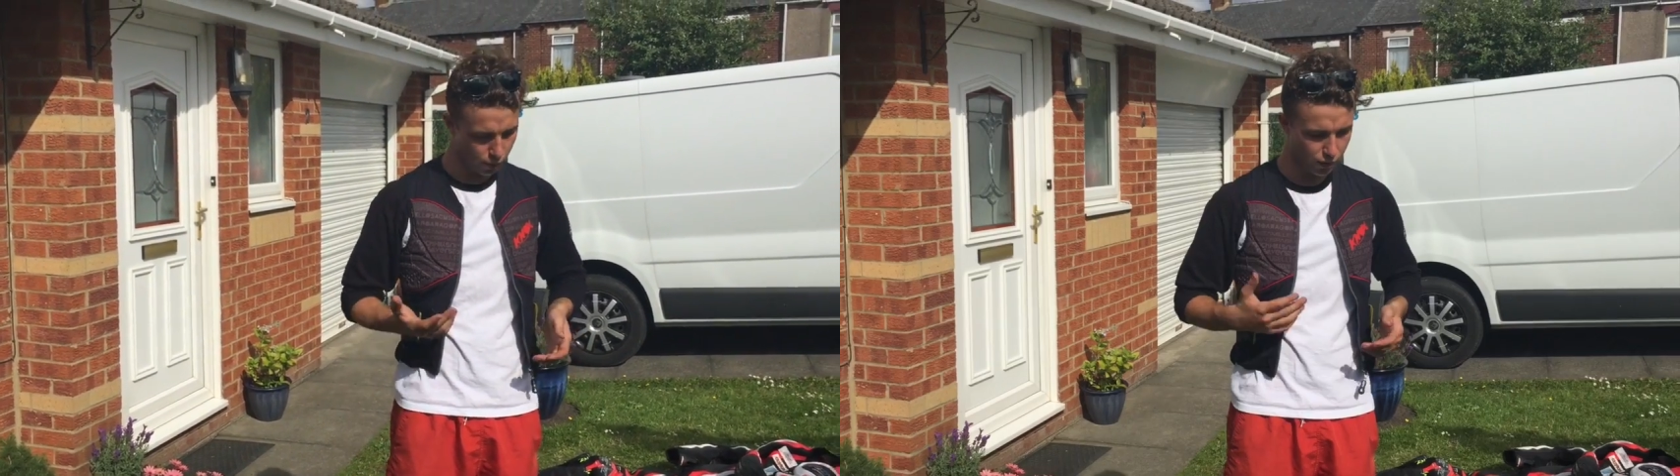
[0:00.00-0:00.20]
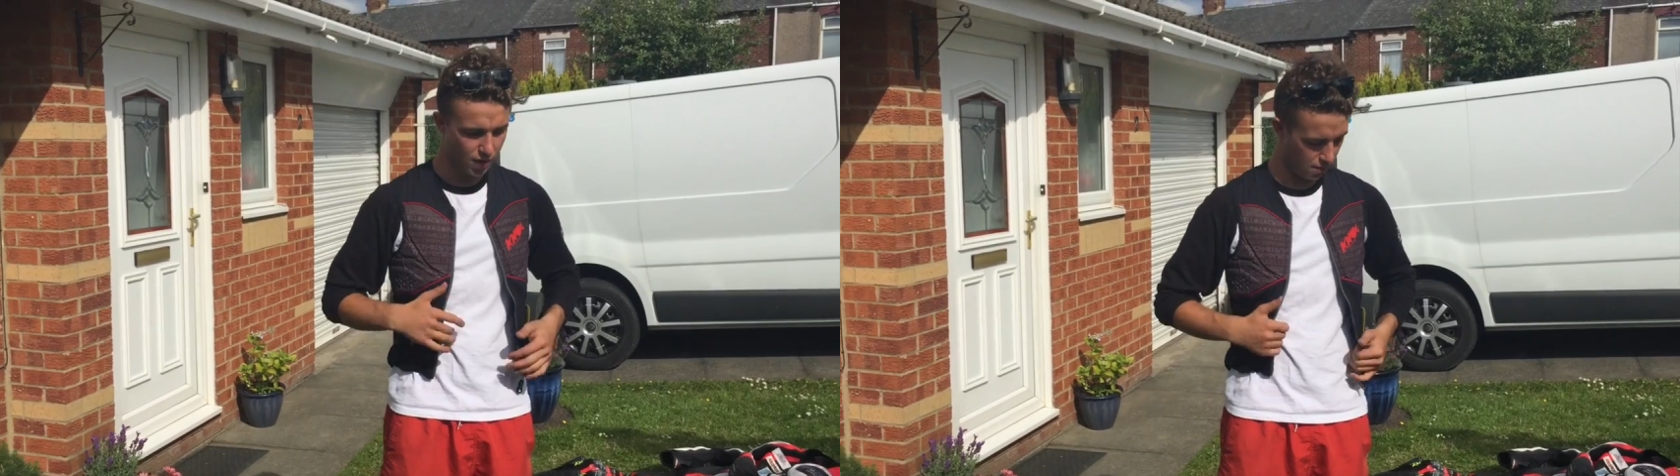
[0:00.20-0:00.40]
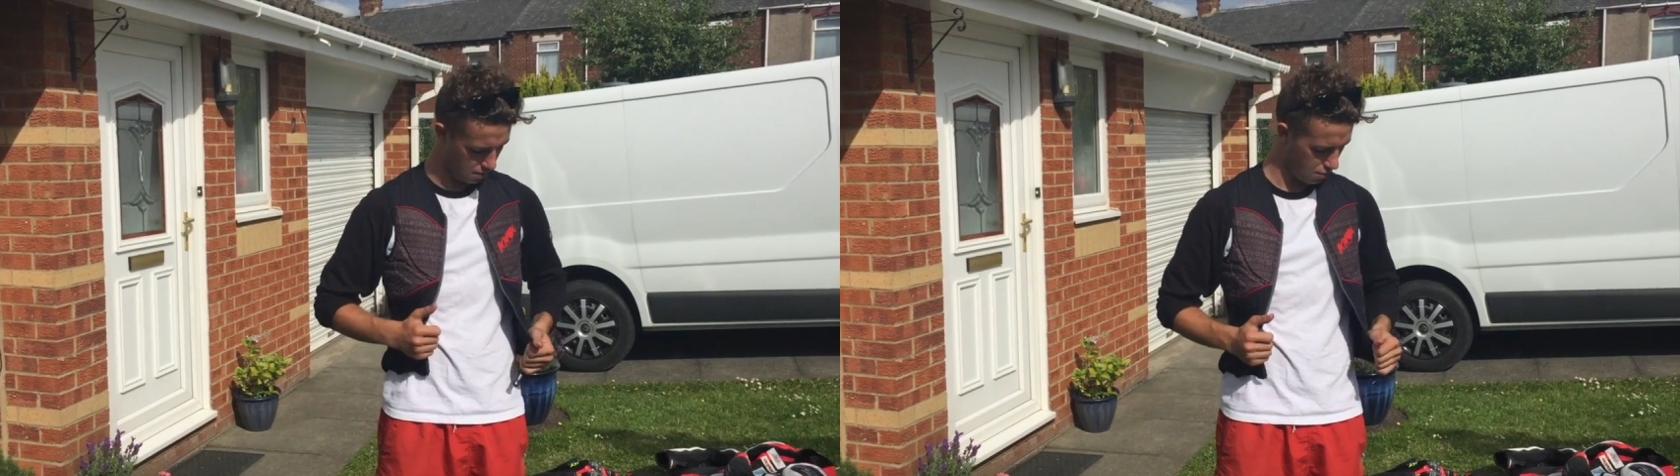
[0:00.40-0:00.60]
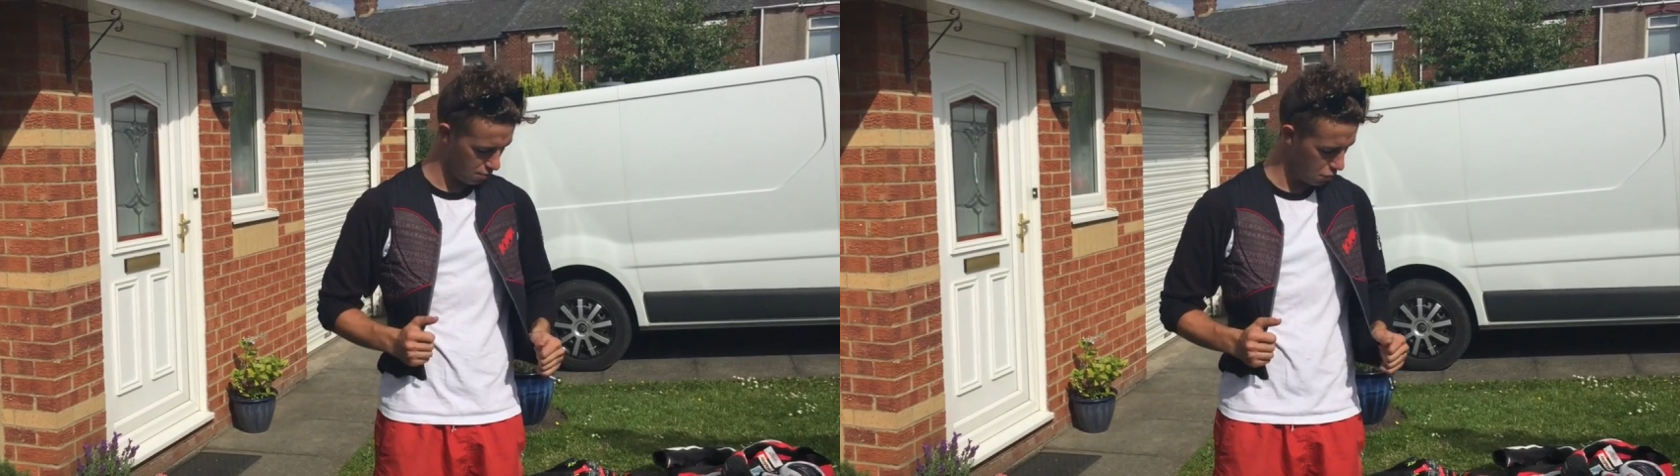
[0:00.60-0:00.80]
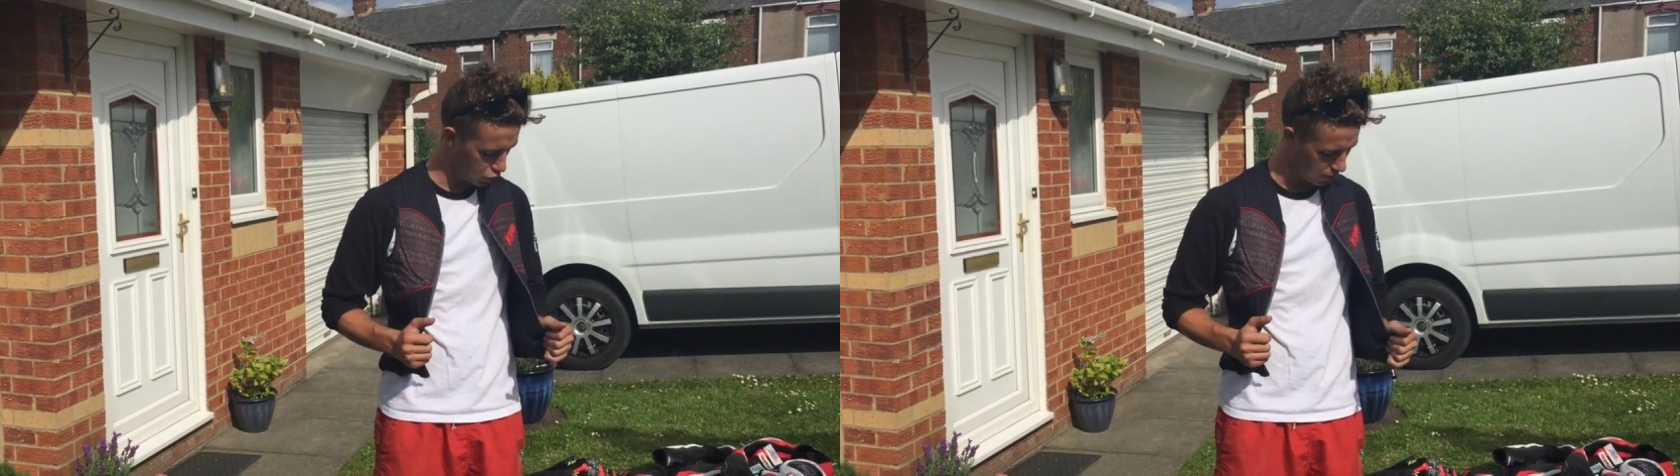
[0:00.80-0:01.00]
but
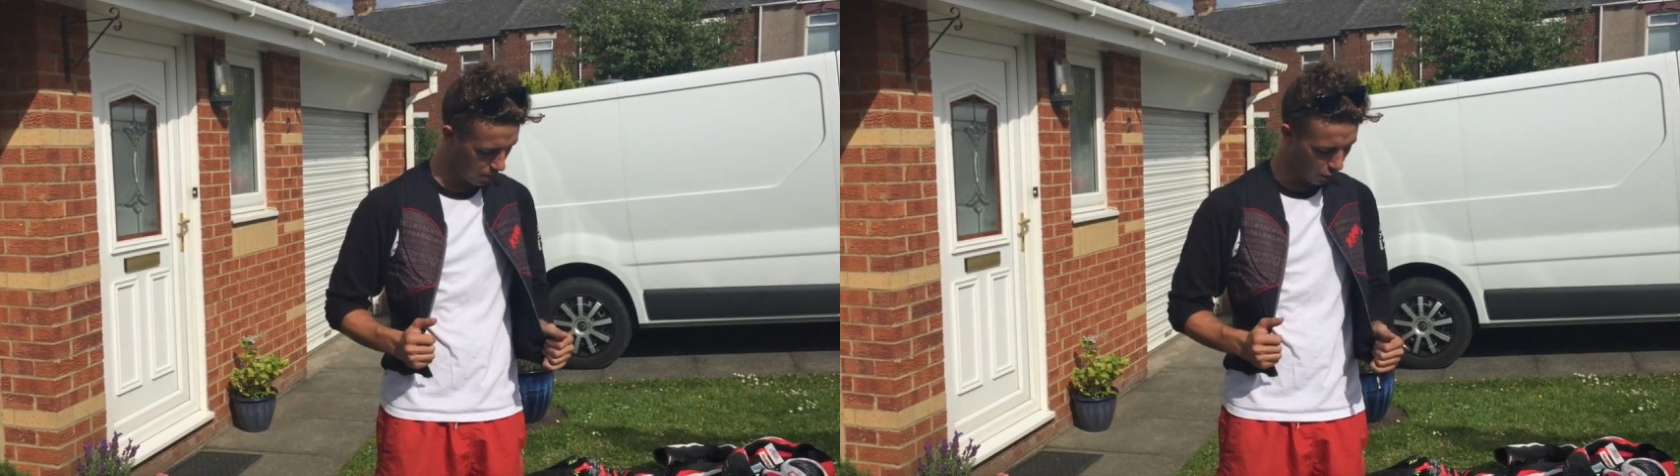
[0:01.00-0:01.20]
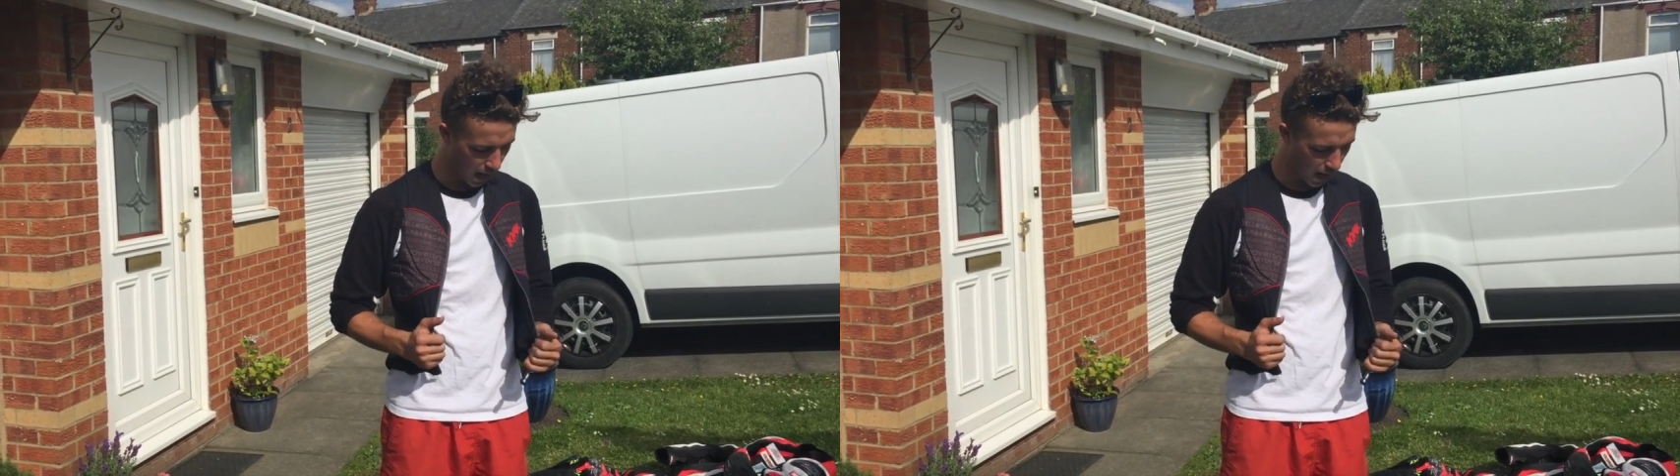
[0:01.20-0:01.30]
most people